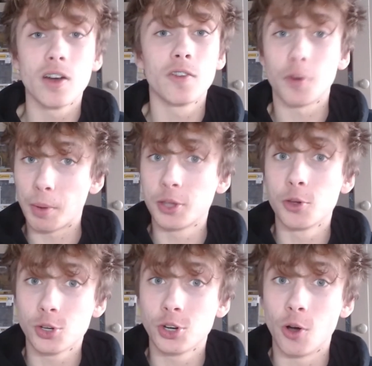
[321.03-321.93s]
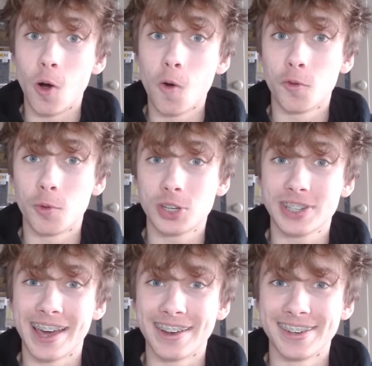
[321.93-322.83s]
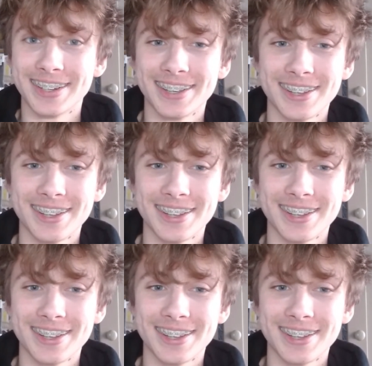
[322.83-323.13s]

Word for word: from my usual Overwatch standard.